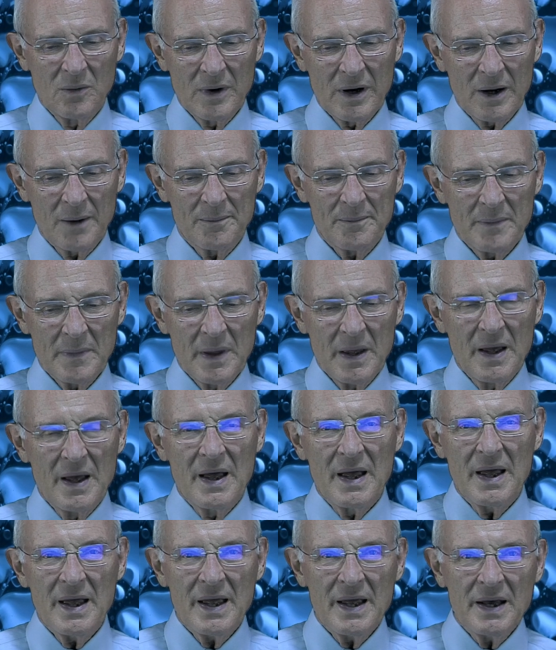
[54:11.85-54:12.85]
Well,
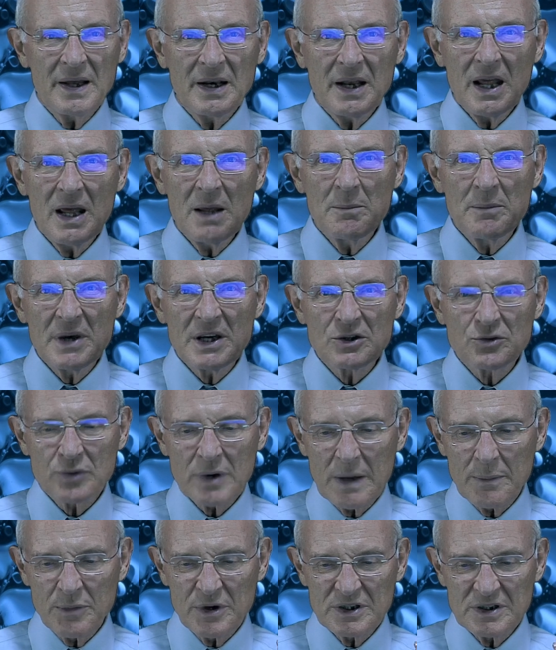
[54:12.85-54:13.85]
any
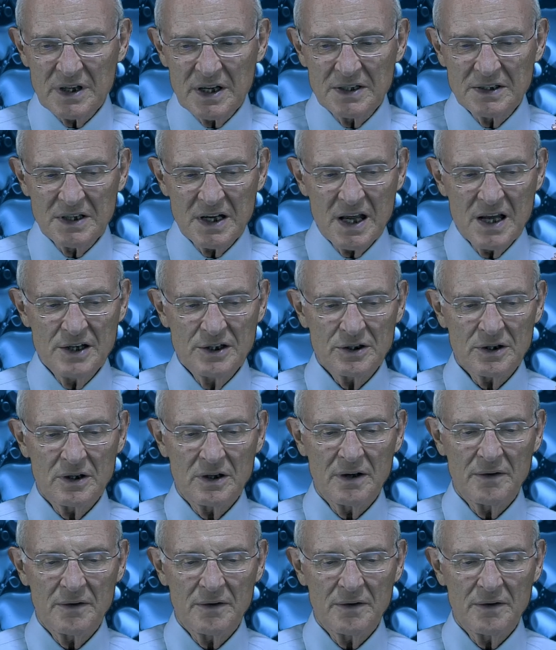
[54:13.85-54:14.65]
misrepresentation